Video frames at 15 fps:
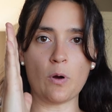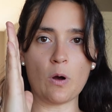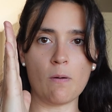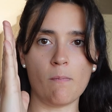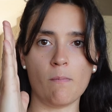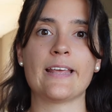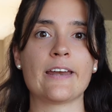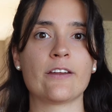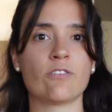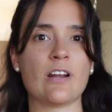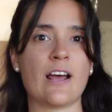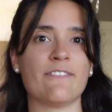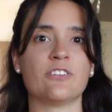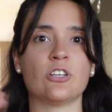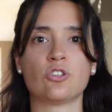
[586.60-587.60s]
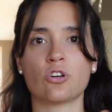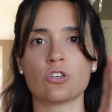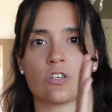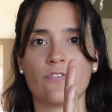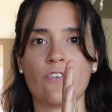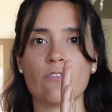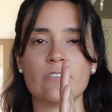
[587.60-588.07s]
boom, then you'd have the
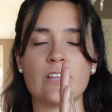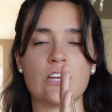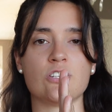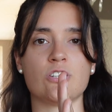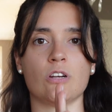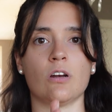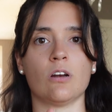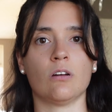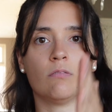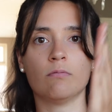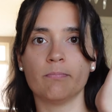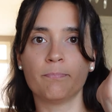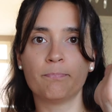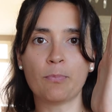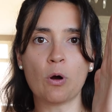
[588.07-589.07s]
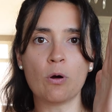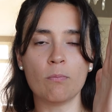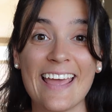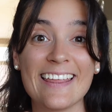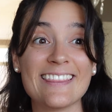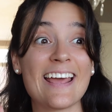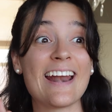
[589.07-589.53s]
torso foundation, boom,
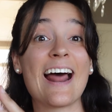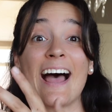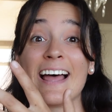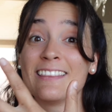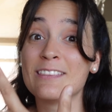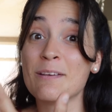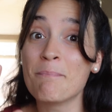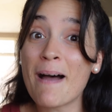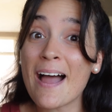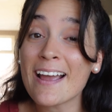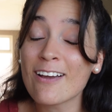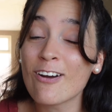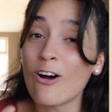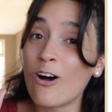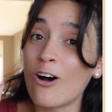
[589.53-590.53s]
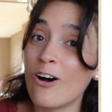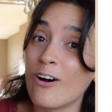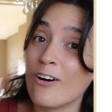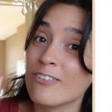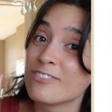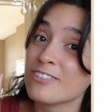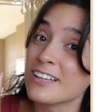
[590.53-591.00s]
and then at the back
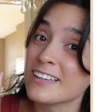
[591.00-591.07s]
of